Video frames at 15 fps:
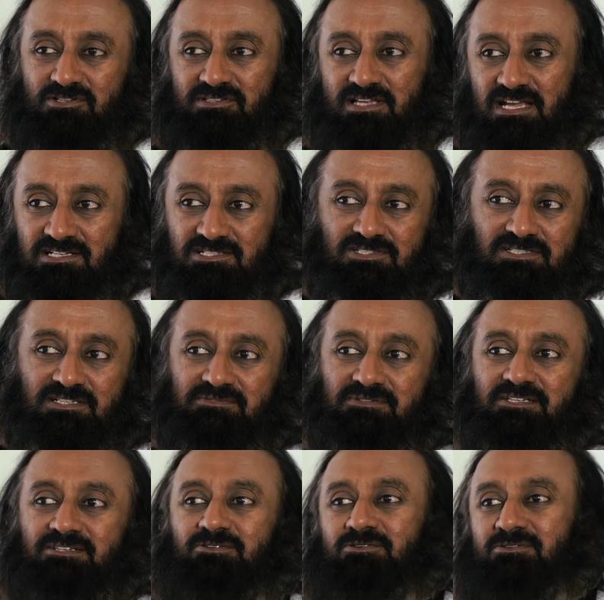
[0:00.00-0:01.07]
or
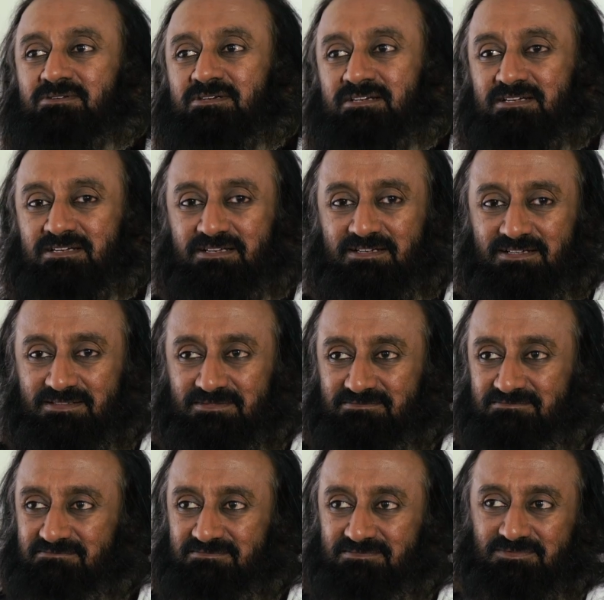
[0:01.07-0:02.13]
Thanksgiving or
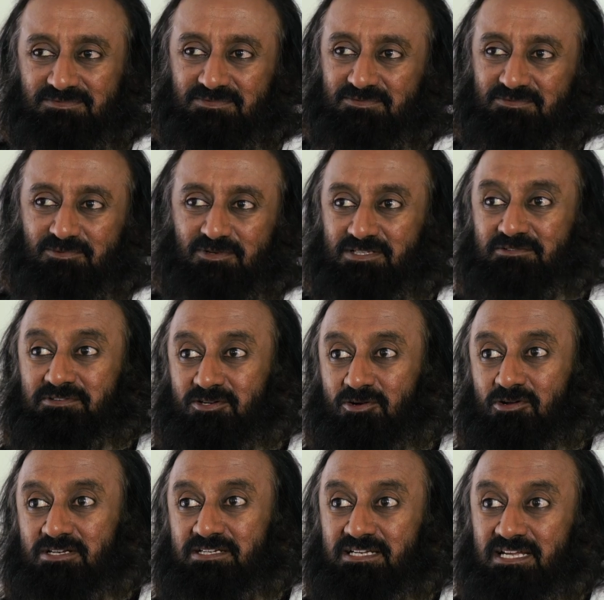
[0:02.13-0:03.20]
whatever
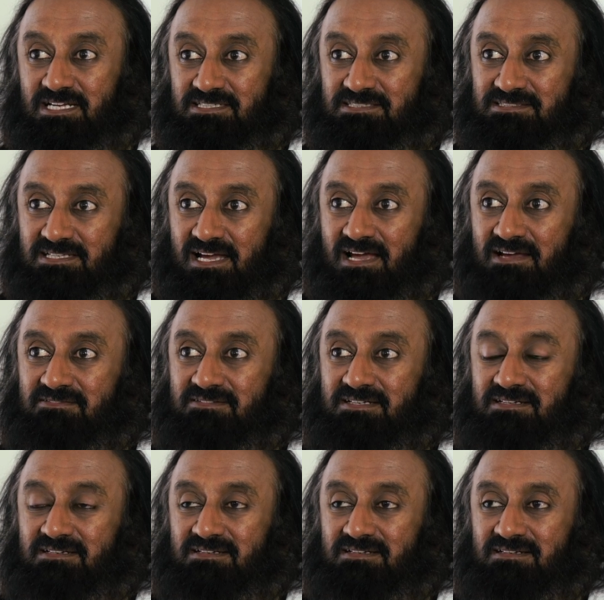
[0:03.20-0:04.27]
holidays they have,
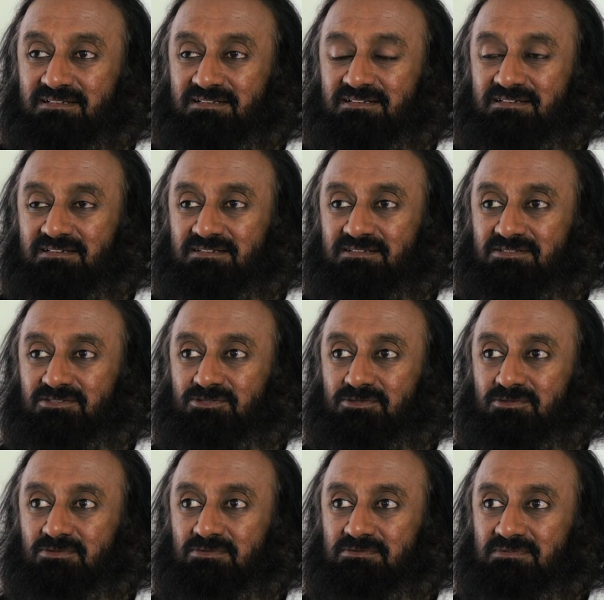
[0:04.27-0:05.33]

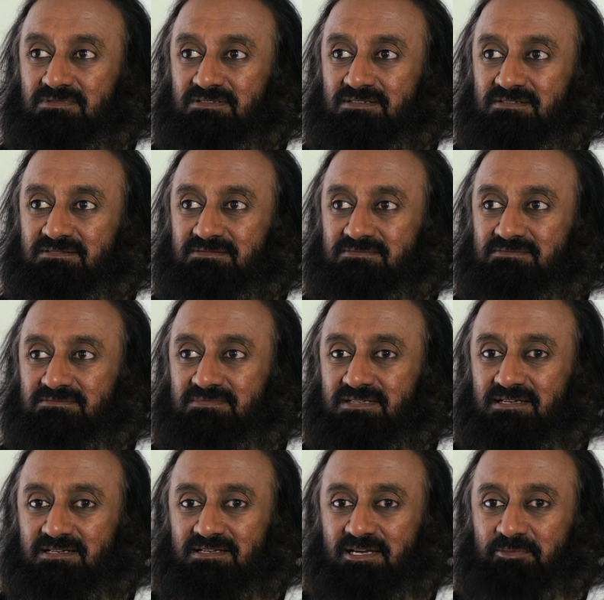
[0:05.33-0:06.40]

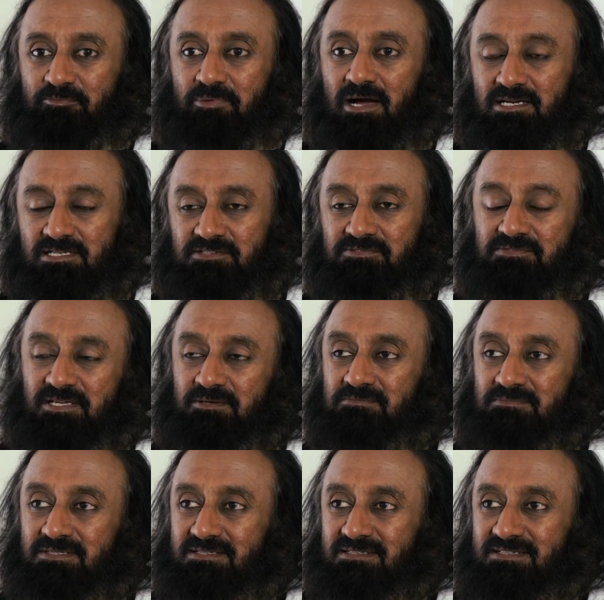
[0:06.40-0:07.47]
a part of
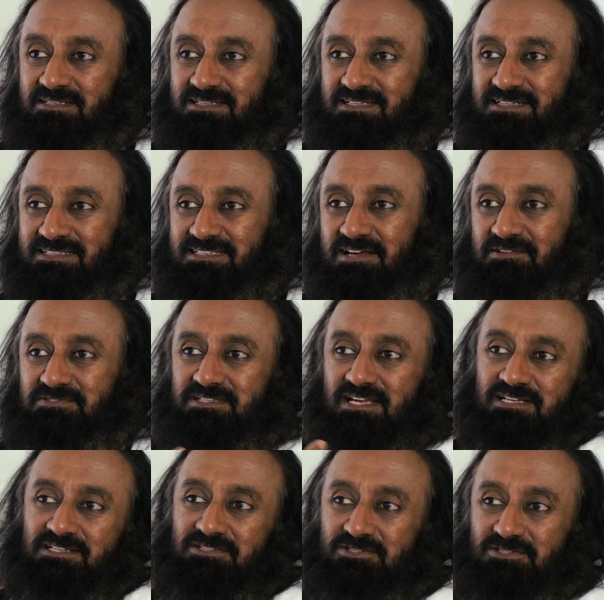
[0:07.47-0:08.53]
them they have
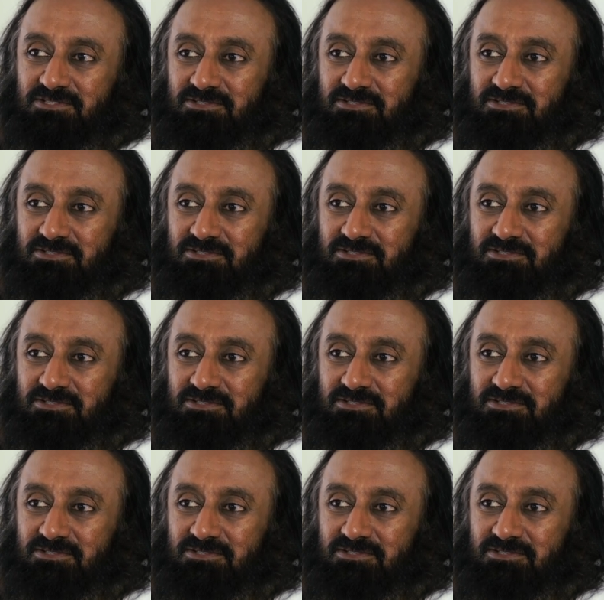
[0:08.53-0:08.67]
sent